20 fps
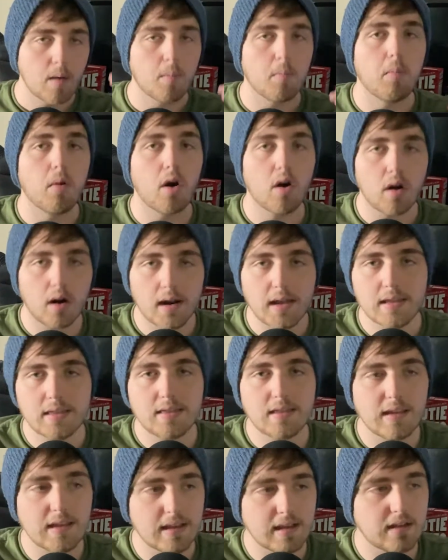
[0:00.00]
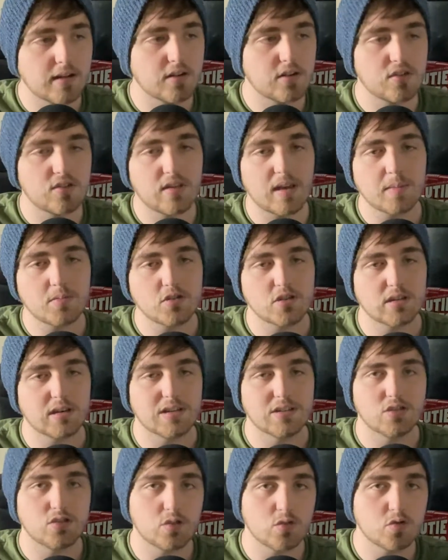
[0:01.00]
Barring the
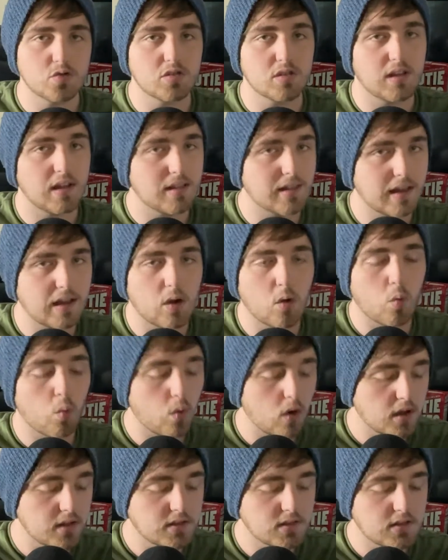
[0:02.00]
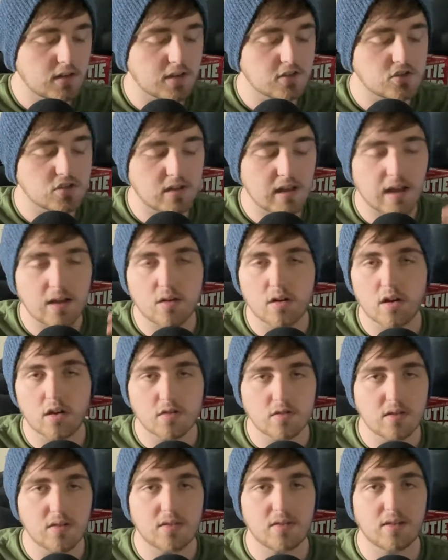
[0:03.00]
interception, it's usually like a 1 touchdown,
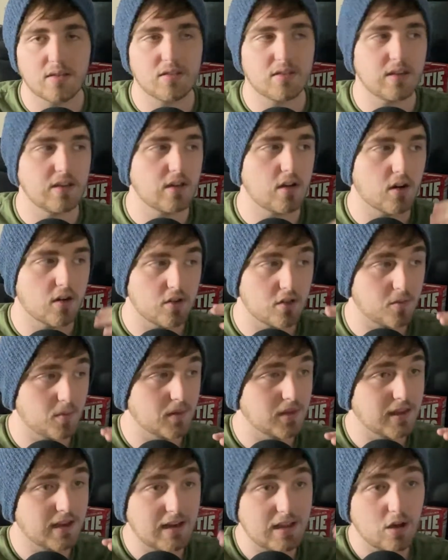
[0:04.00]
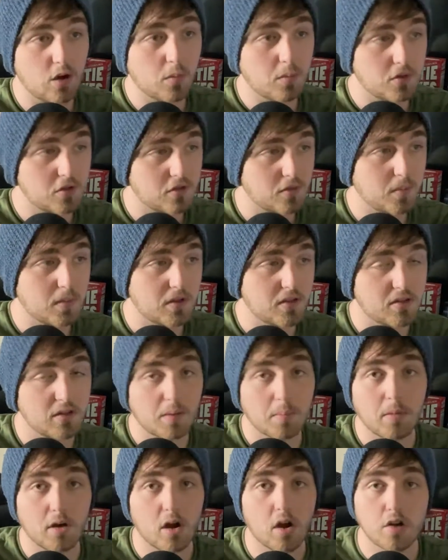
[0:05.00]
160 yards, but then he almost puts
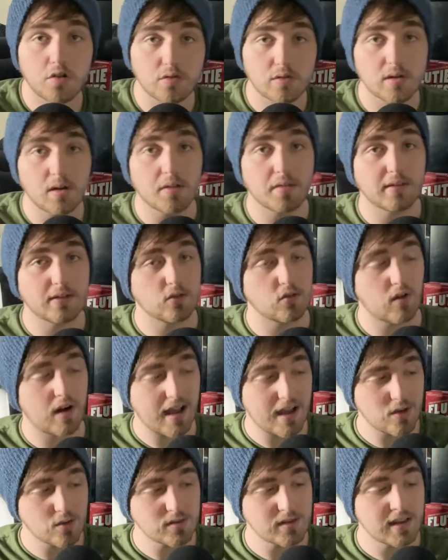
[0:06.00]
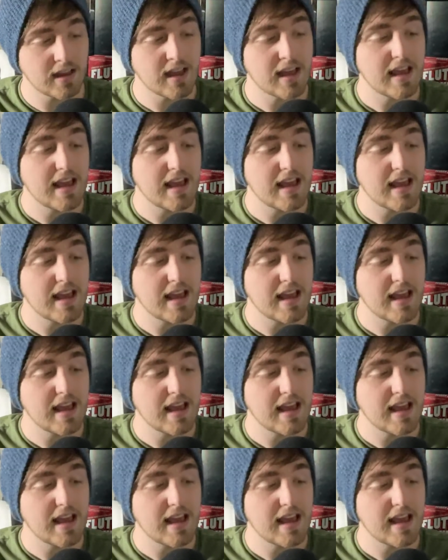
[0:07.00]
up 100 on the ground.